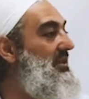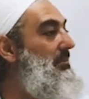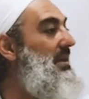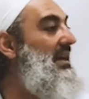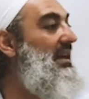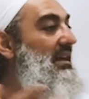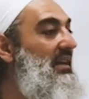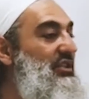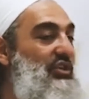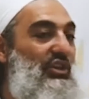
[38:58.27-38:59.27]
the mega
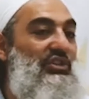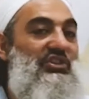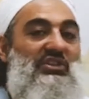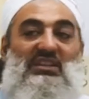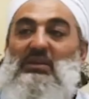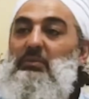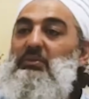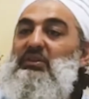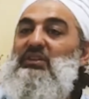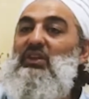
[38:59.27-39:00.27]
churches, and they were
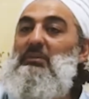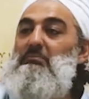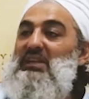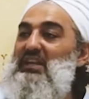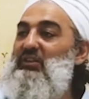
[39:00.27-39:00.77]
building like $1 million